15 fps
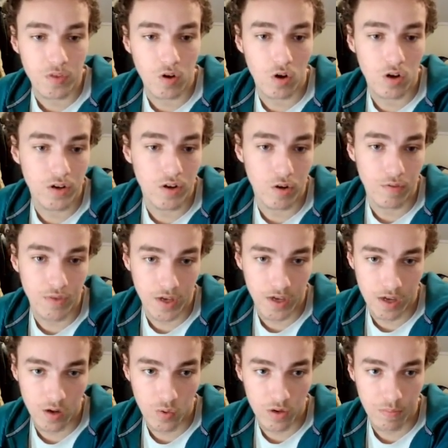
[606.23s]
Or, you know, if the
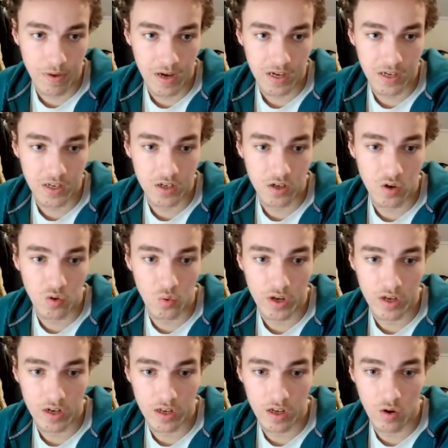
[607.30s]
king went back here, we
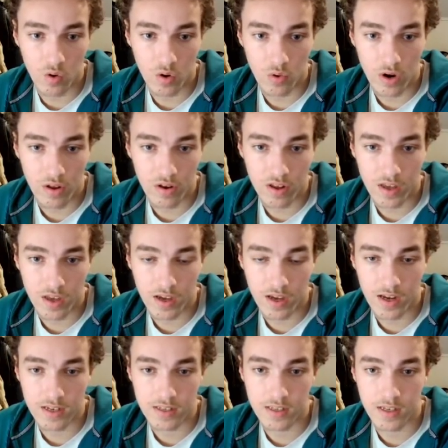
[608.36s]
could go around the
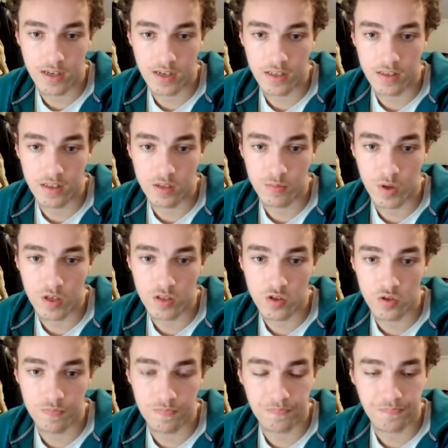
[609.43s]
king and take these pawns.